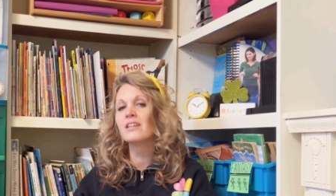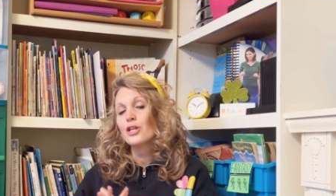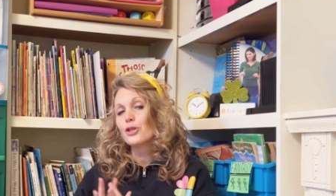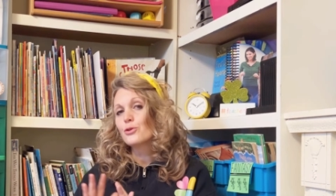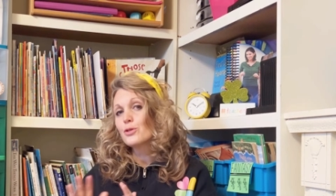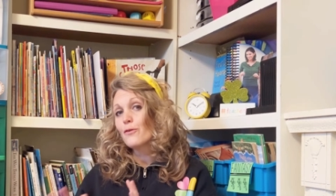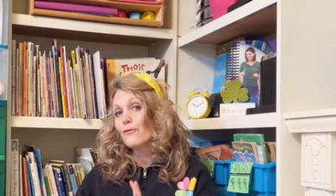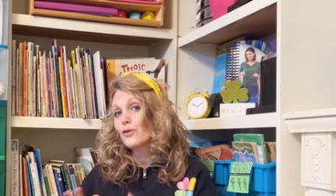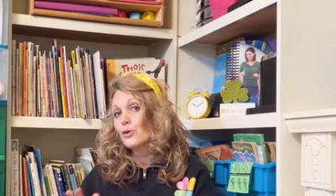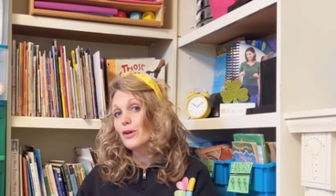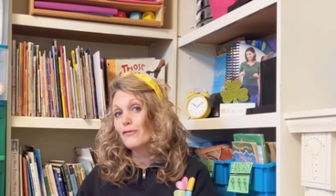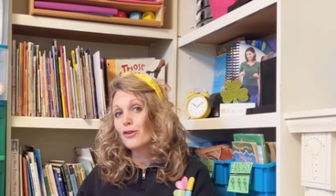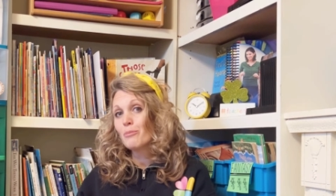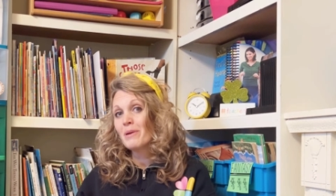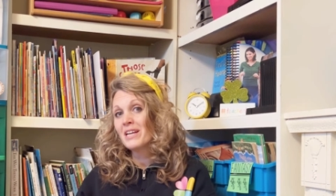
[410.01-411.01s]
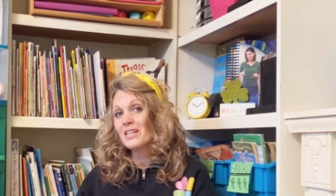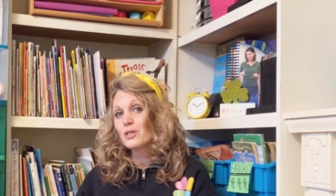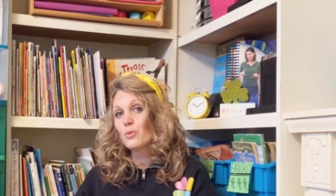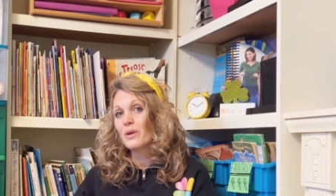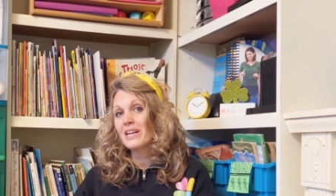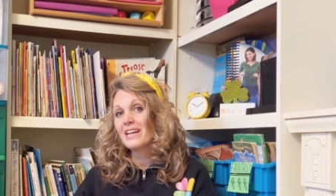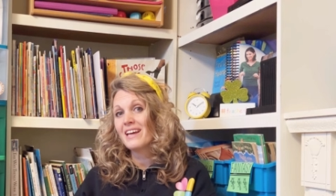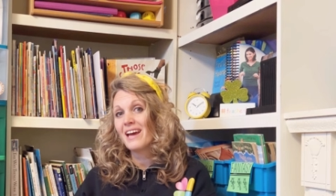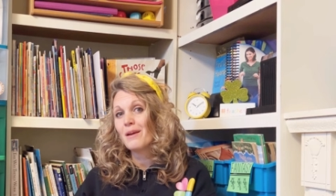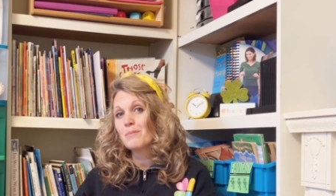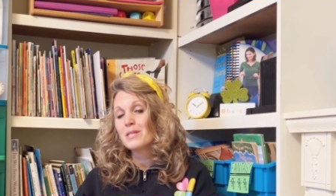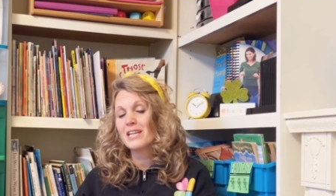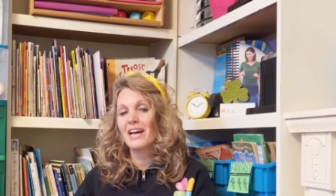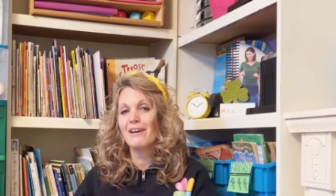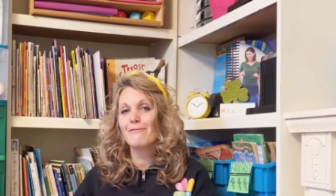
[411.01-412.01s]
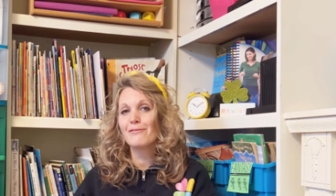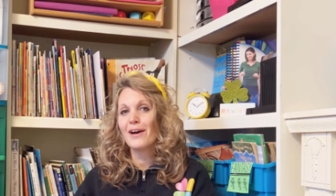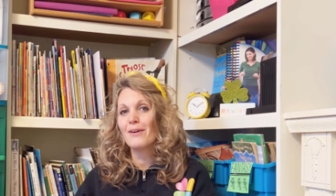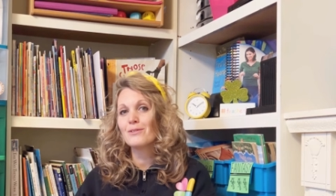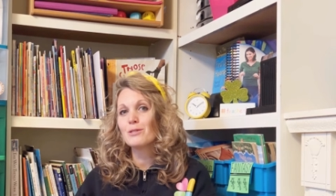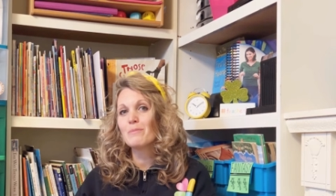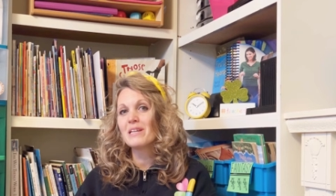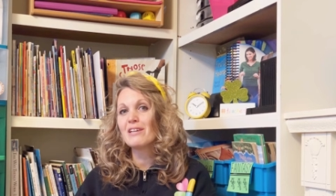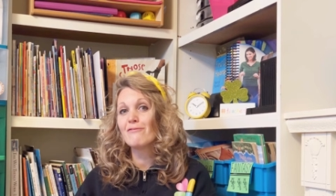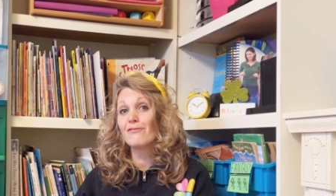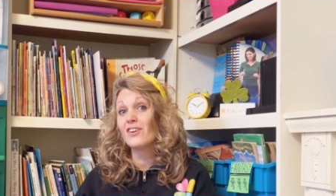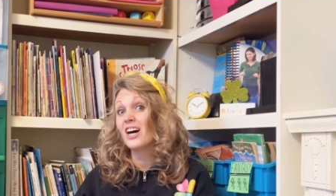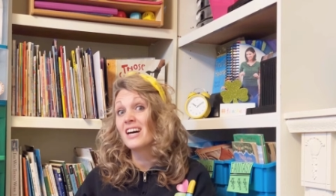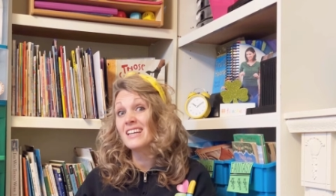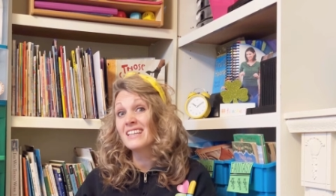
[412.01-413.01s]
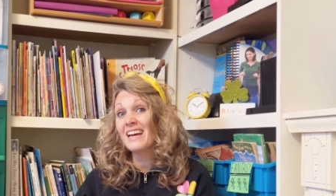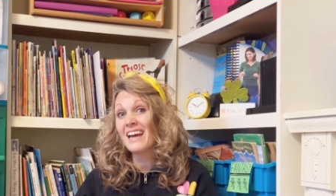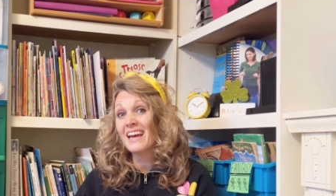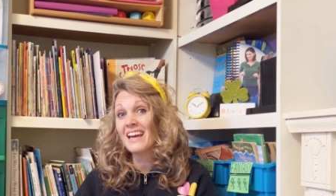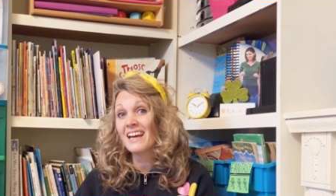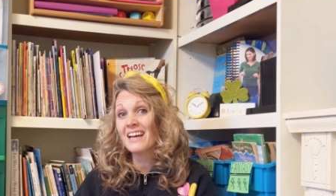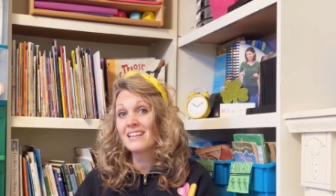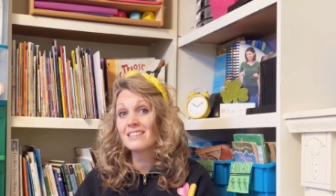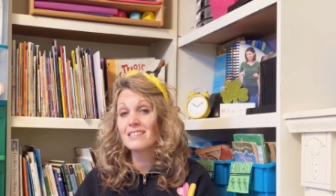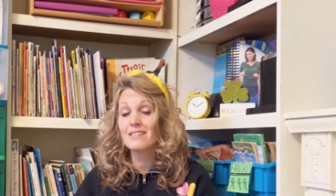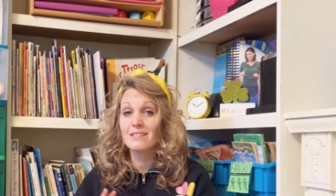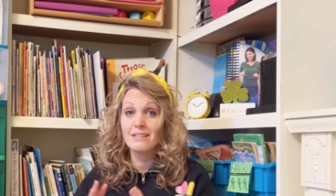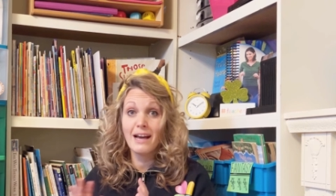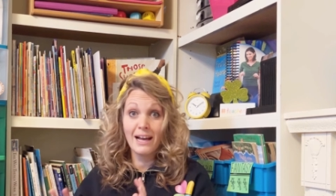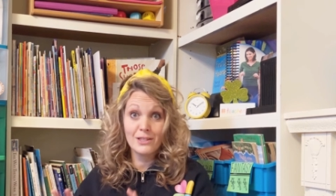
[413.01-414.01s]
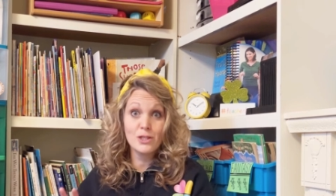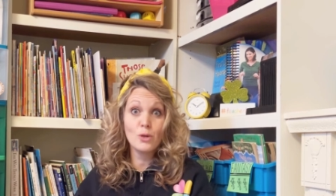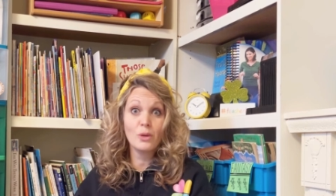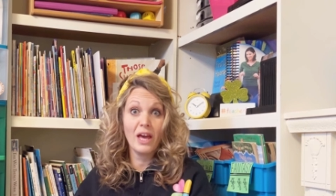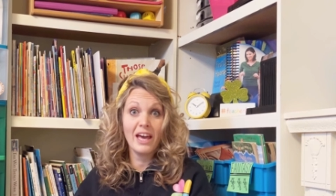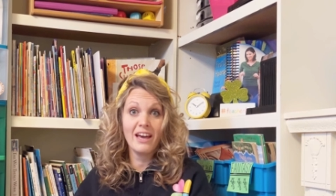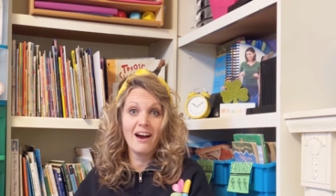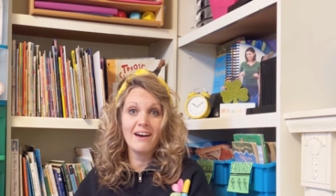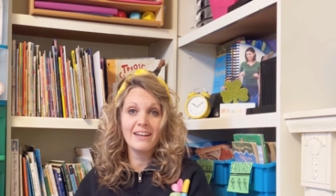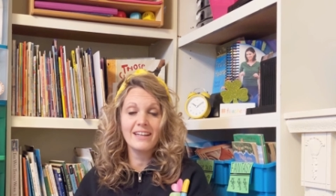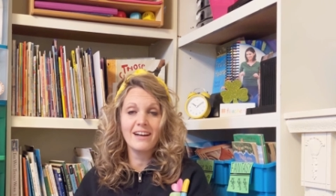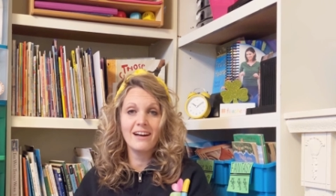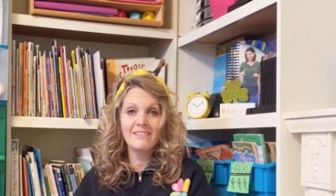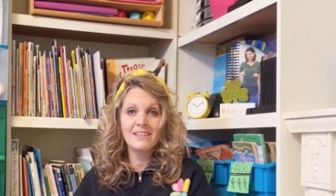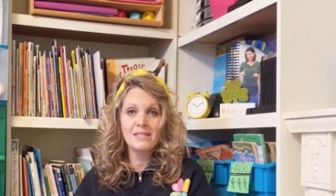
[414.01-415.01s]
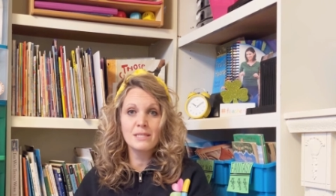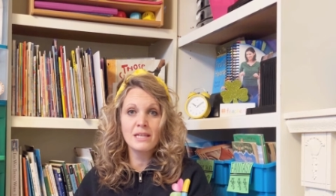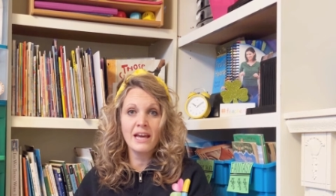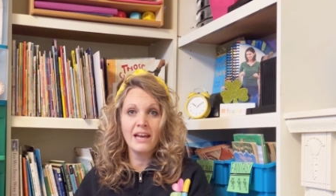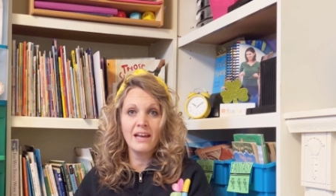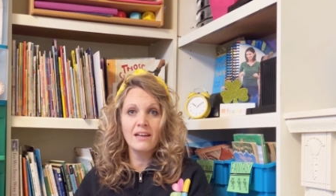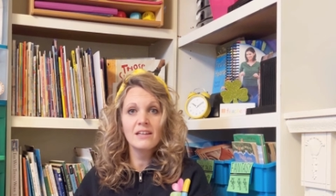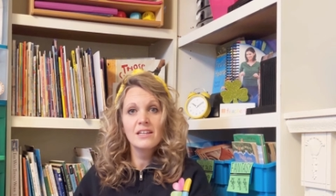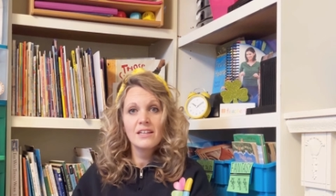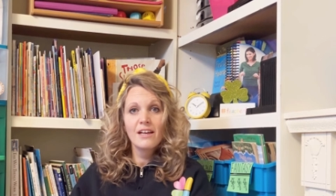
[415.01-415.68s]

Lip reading: There's a few different Minute to Win It games that I have found to be fun and not so chaotic on this day.